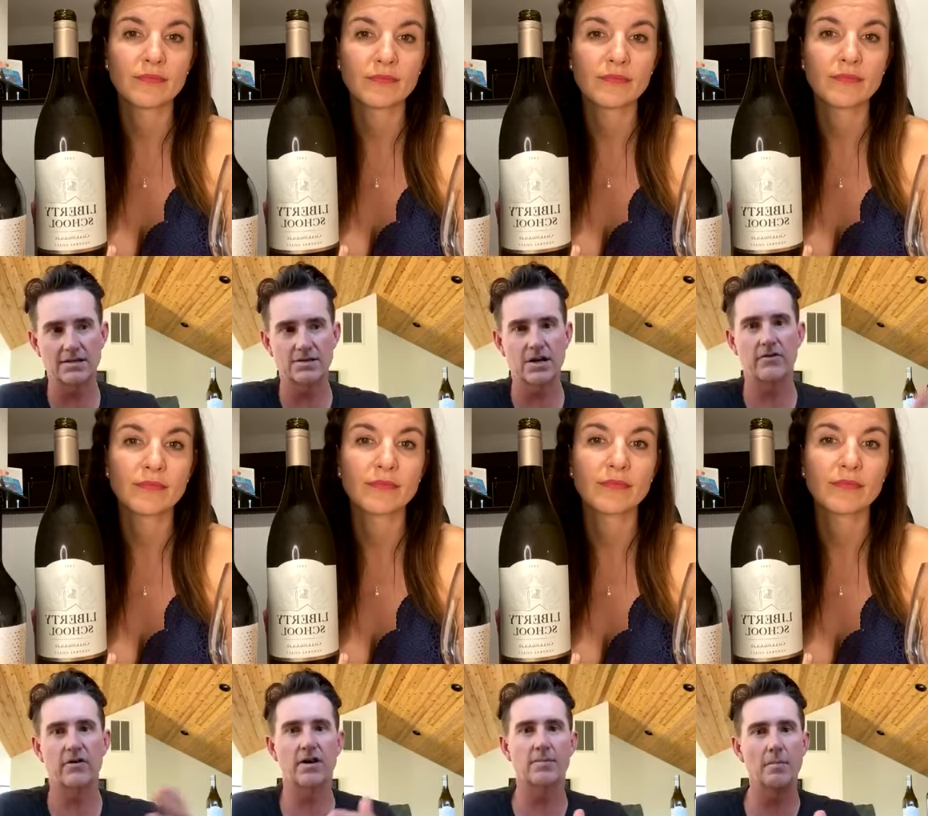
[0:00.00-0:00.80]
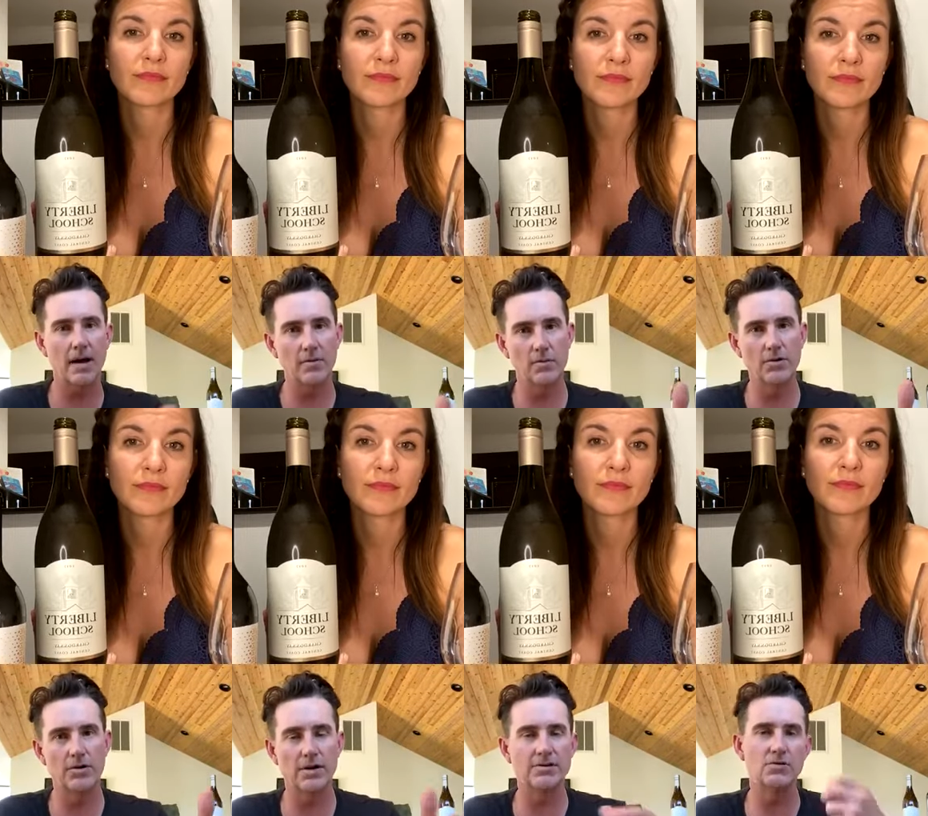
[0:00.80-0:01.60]
Speaker 1: covered up by wood and
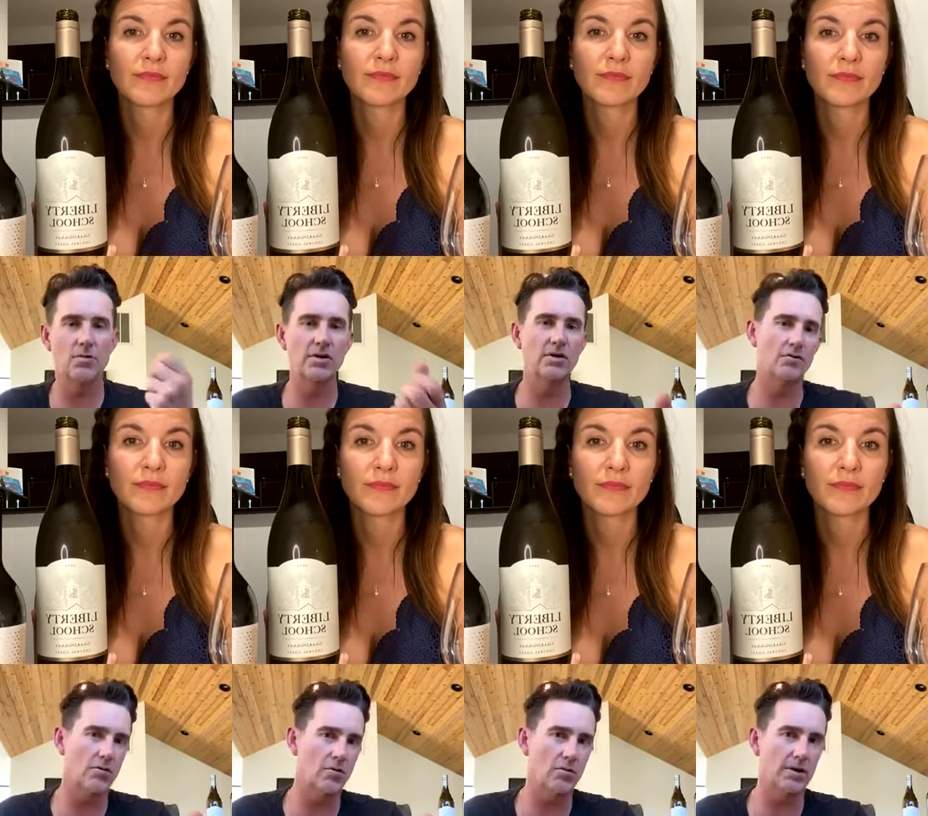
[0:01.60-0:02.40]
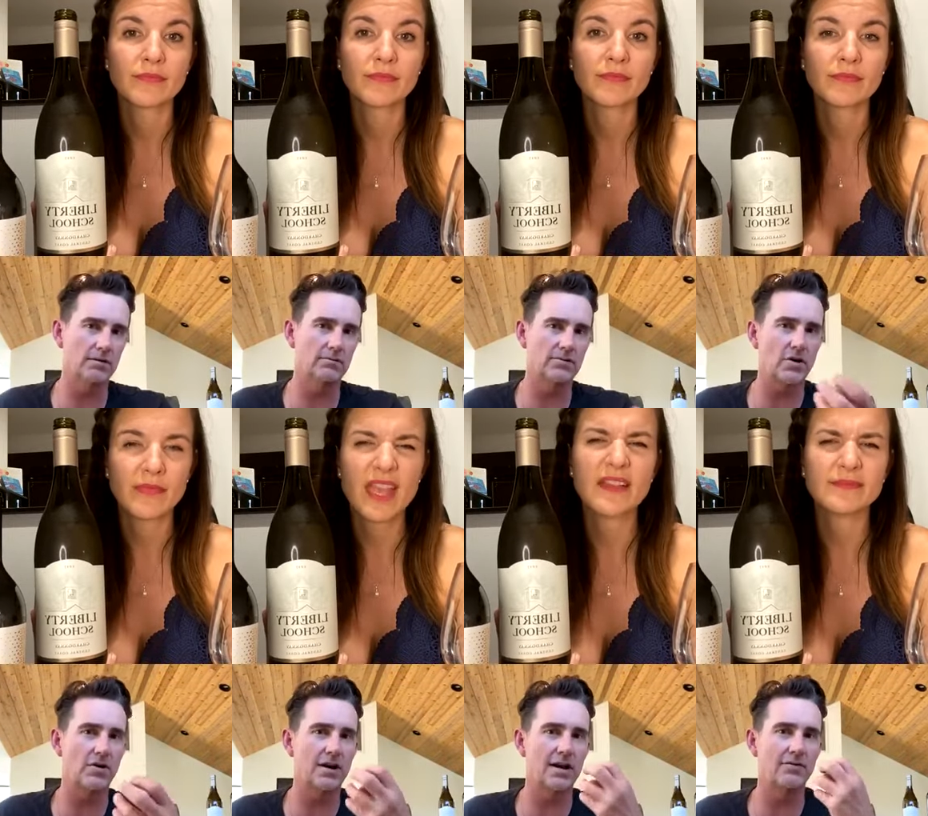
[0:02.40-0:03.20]
you really don't know what Chardonnay yeah.
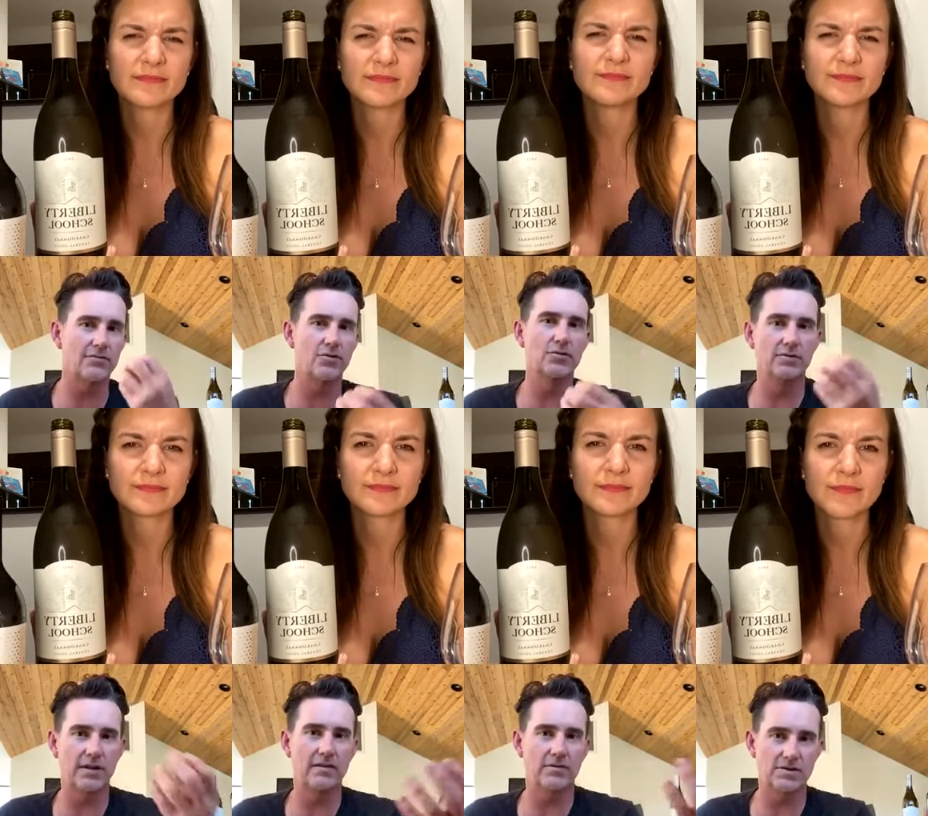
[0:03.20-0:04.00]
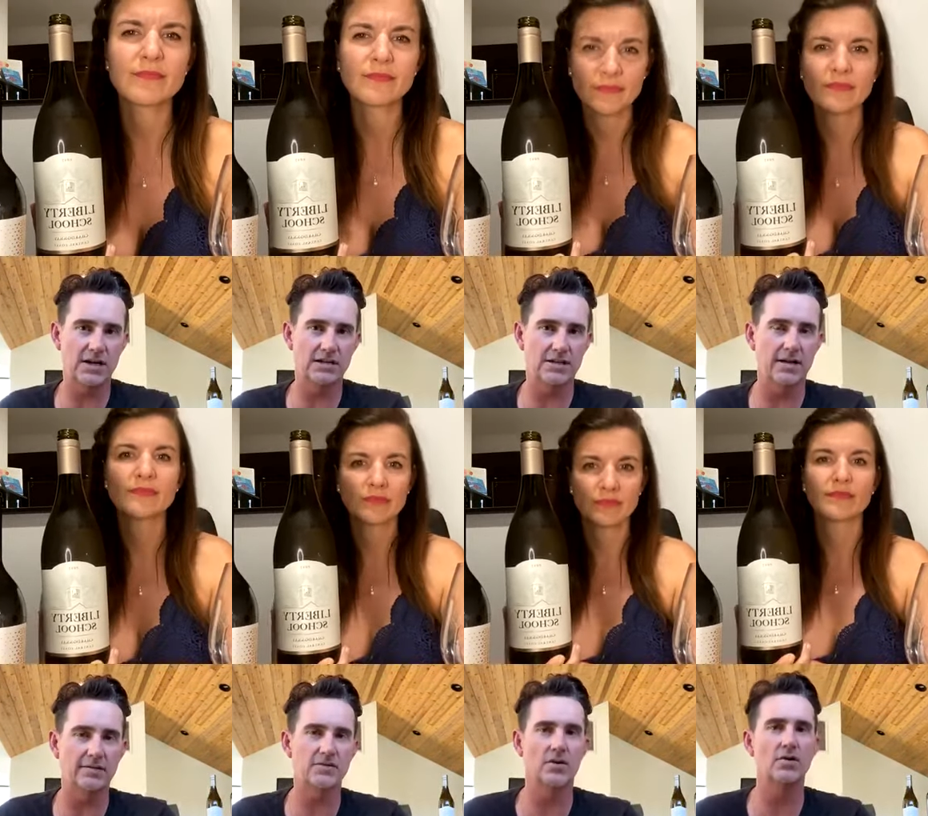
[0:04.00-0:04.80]
fruit flavors taste like.
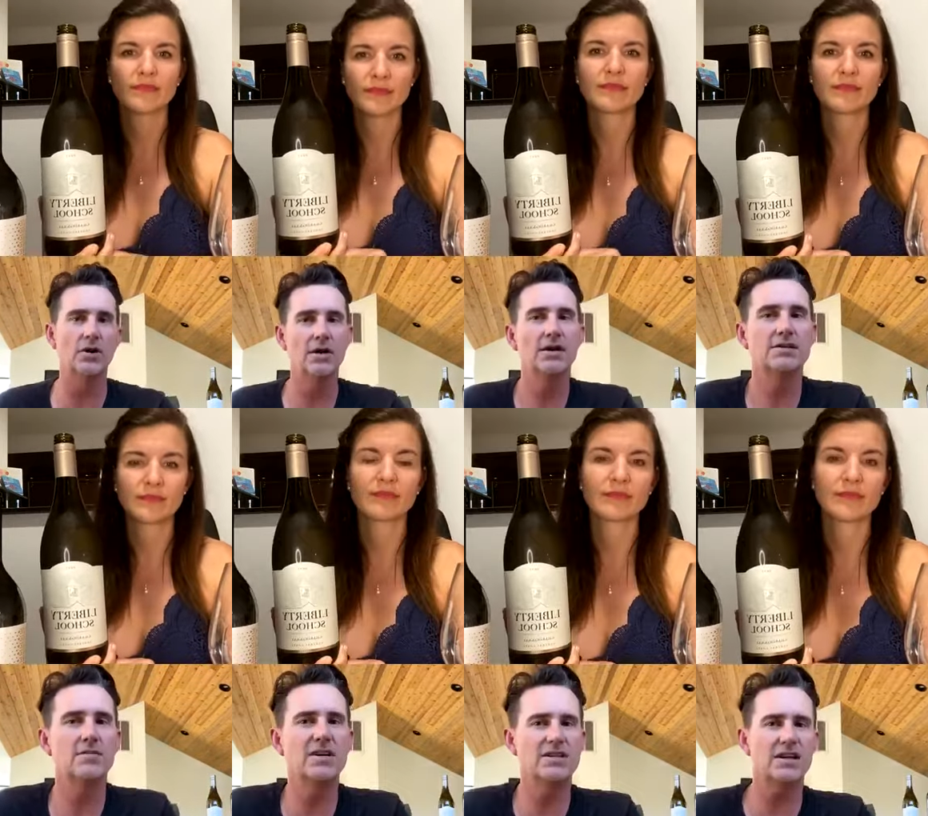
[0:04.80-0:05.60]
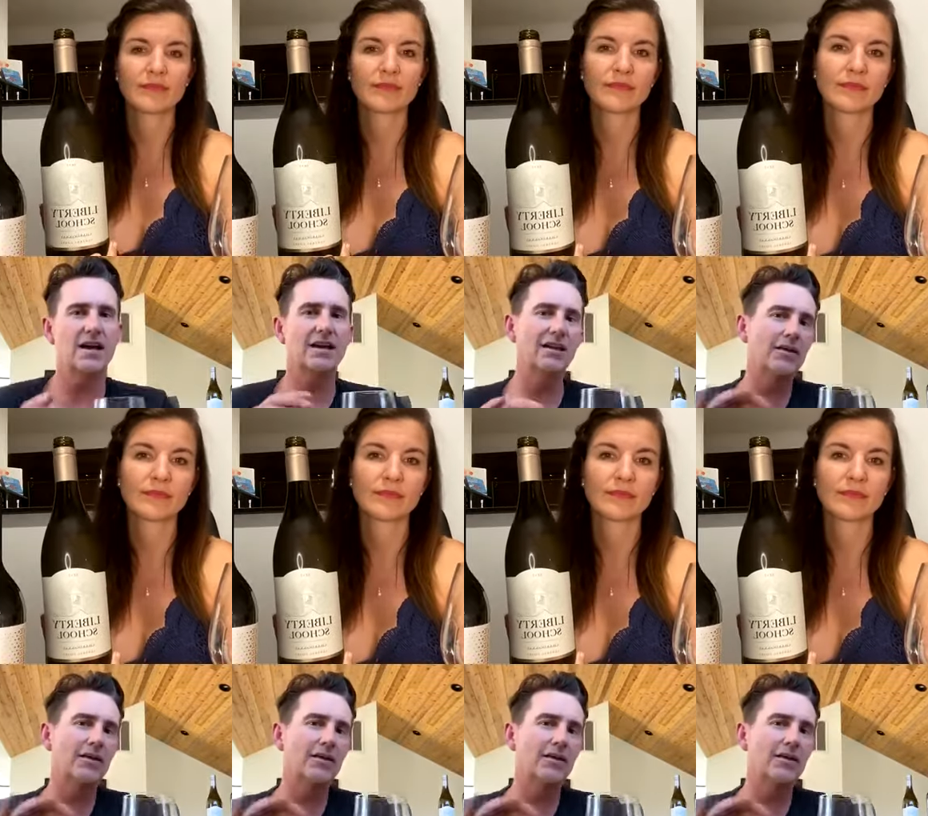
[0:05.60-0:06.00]
So to me, it's got a little